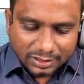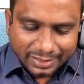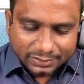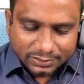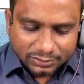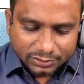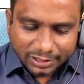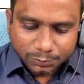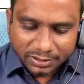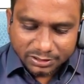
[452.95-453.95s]
Excess
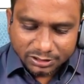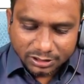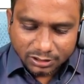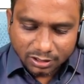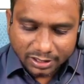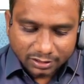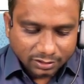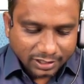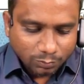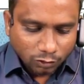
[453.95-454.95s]
expenses incurred at the
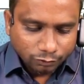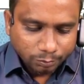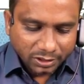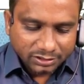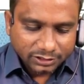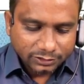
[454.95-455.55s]
time of purchase